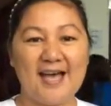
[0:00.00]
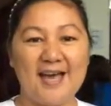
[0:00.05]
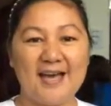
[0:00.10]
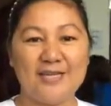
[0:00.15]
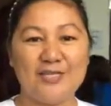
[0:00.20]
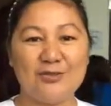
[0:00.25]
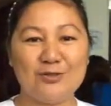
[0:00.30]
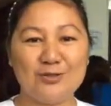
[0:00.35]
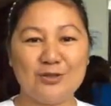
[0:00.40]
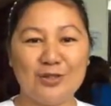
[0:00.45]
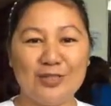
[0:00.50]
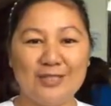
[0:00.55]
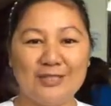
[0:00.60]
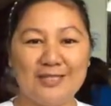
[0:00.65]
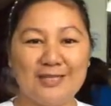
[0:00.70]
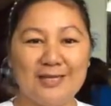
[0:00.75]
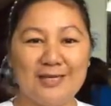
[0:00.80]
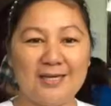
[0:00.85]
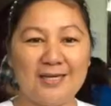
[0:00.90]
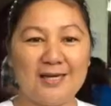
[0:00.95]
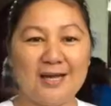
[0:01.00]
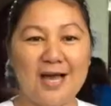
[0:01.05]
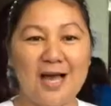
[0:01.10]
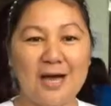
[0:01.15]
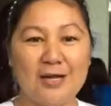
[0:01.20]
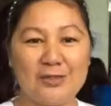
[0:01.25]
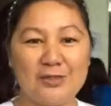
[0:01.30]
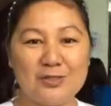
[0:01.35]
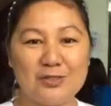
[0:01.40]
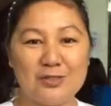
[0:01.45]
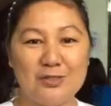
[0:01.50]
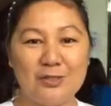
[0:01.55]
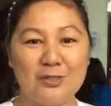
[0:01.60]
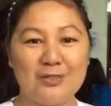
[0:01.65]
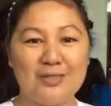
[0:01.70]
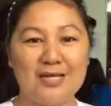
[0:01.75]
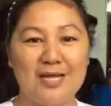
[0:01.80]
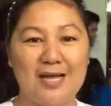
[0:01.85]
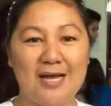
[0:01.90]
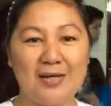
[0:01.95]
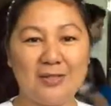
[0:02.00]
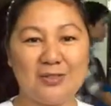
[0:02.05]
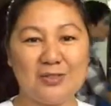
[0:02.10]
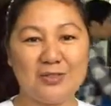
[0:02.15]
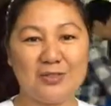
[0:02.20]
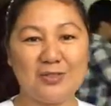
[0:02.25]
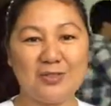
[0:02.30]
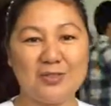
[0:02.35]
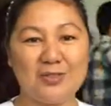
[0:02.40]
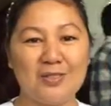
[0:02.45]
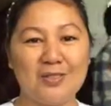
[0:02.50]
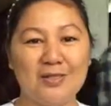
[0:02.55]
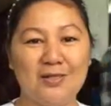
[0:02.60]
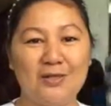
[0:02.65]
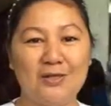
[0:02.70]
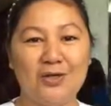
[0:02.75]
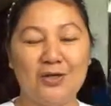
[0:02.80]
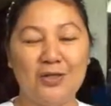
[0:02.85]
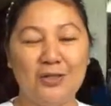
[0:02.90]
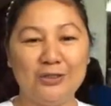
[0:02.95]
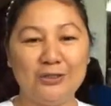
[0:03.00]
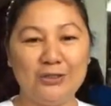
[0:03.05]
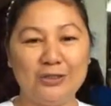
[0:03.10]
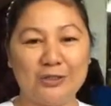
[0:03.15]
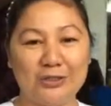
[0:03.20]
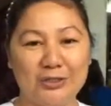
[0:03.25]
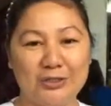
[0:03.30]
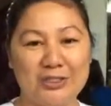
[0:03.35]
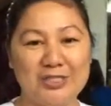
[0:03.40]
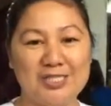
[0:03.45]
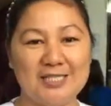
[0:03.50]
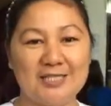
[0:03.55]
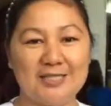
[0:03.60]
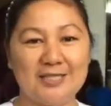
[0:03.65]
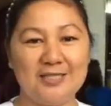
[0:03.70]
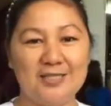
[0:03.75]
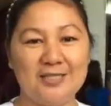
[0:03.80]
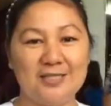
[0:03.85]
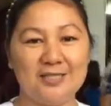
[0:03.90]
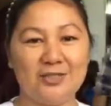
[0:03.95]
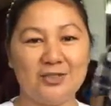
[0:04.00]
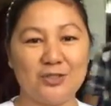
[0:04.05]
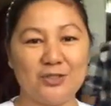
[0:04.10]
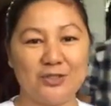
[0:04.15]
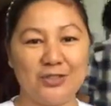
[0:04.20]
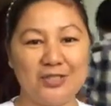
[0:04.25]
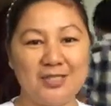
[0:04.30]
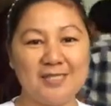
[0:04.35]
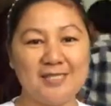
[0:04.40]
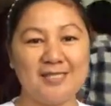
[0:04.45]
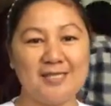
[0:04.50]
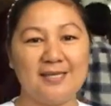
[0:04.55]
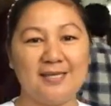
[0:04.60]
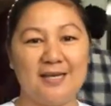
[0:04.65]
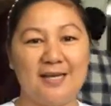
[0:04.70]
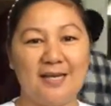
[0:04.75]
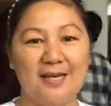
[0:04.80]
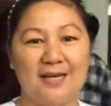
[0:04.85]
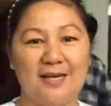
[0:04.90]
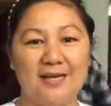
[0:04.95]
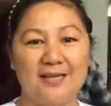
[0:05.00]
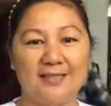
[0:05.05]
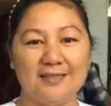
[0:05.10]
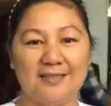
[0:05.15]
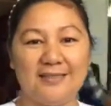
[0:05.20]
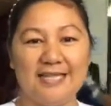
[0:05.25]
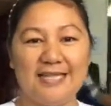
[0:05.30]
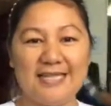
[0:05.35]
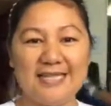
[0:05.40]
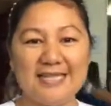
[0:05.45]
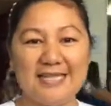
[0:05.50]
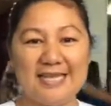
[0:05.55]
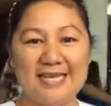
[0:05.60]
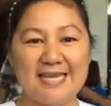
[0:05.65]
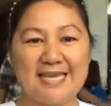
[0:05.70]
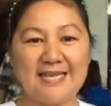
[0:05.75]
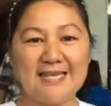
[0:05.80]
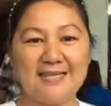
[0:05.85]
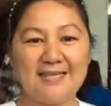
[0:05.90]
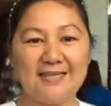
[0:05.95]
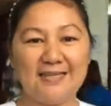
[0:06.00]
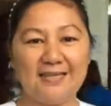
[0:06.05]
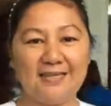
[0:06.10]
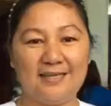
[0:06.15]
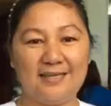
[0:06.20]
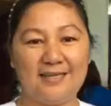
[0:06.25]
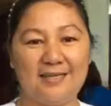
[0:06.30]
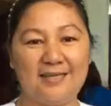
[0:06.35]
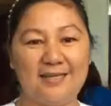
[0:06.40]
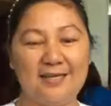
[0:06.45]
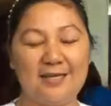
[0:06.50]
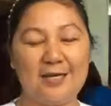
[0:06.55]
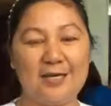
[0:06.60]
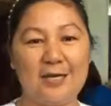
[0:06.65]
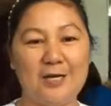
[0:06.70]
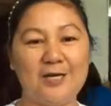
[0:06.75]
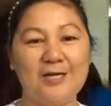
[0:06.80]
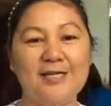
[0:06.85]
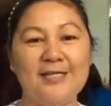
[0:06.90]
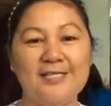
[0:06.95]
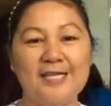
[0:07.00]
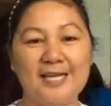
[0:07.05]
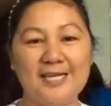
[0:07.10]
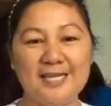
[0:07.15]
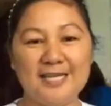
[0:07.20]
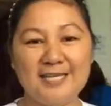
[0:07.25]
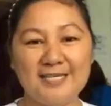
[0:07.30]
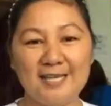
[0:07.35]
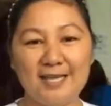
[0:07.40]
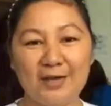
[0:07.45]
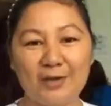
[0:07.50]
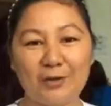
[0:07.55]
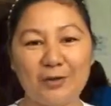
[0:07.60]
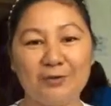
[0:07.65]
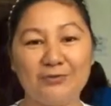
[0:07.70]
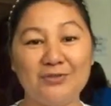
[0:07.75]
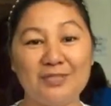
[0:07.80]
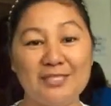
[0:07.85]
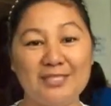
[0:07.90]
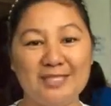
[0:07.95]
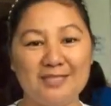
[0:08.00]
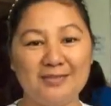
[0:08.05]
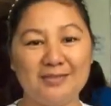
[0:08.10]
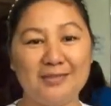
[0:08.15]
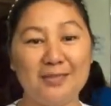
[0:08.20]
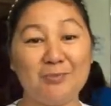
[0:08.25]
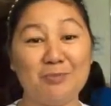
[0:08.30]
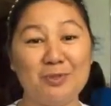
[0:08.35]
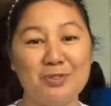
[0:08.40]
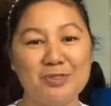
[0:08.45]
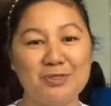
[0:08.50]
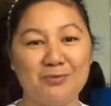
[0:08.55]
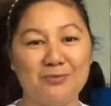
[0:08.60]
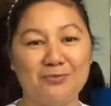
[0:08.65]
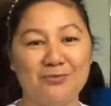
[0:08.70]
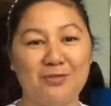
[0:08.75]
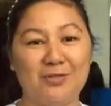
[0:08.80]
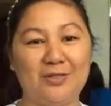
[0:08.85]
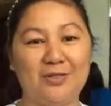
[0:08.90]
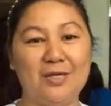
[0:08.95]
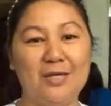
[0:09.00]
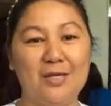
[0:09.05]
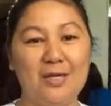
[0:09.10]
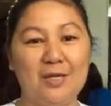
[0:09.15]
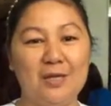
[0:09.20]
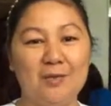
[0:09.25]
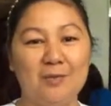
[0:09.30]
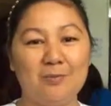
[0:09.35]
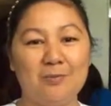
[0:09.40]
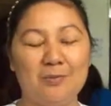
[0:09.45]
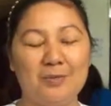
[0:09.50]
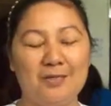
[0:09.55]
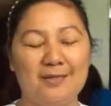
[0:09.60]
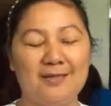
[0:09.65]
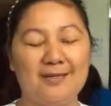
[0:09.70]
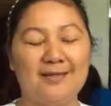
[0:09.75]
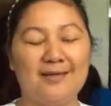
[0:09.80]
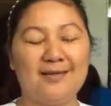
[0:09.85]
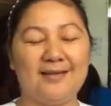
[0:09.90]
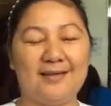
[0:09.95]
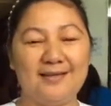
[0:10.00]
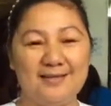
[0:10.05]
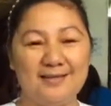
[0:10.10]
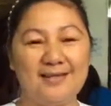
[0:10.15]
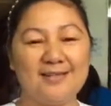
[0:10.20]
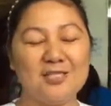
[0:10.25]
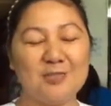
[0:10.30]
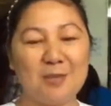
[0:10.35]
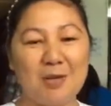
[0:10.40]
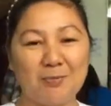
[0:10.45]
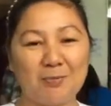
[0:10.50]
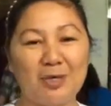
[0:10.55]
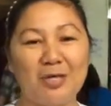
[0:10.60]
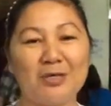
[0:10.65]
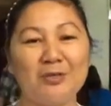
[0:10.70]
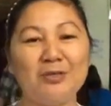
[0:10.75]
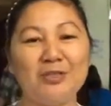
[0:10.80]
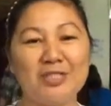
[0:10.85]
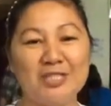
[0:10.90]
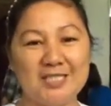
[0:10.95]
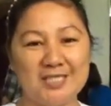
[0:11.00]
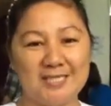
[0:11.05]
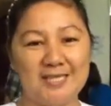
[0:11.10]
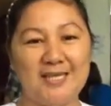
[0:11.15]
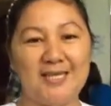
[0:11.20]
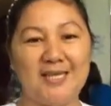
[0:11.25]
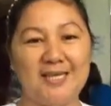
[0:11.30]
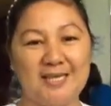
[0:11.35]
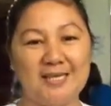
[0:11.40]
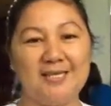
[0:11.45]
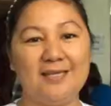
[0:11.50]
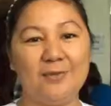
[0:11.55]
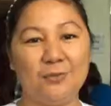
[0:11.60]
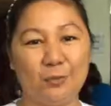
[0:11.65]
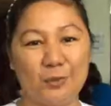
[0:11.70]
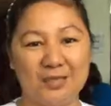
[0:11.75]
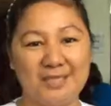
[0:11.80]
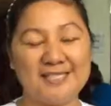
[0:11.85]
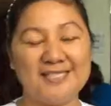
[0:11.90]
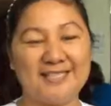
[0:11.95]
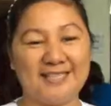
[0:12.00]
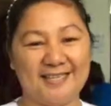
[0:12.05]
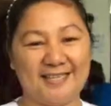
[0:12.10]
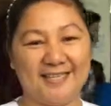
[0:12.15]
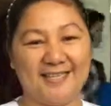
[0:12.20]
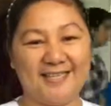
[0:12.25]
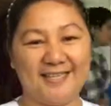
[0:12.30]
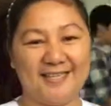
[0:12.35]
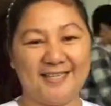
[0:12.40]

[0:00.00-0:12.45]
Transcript: I do all the household chores, sir. Chores, cleaning, taking care of the children, most of all. Mm-hmm. That's my priority work, sir.